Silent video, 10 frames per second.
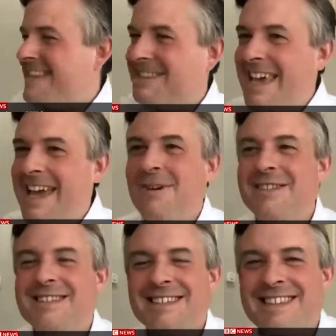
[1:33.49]
It came
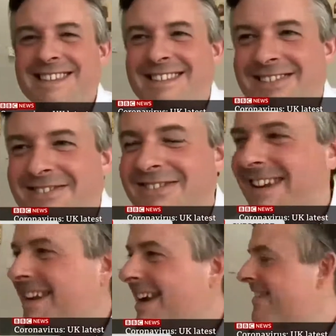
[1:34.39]
onto the
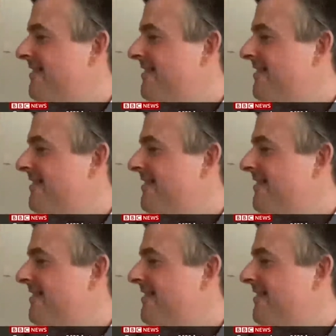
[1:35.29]
screen.